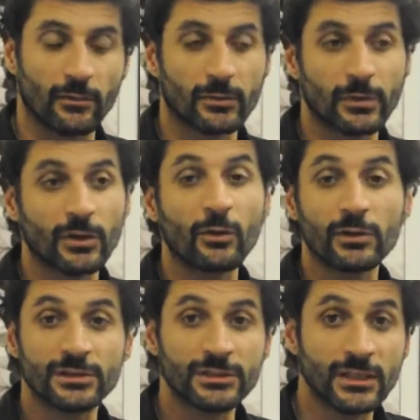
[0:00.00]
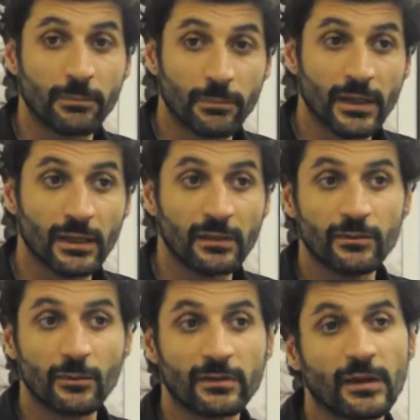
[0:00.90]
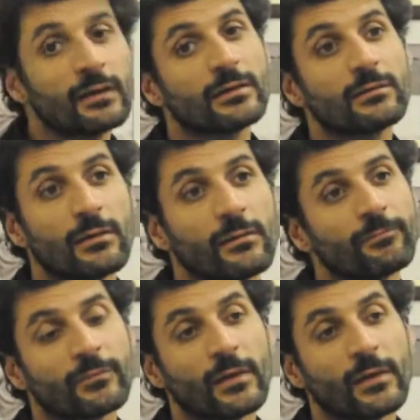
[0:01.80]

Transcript: what we call a GMP, so it's an, um,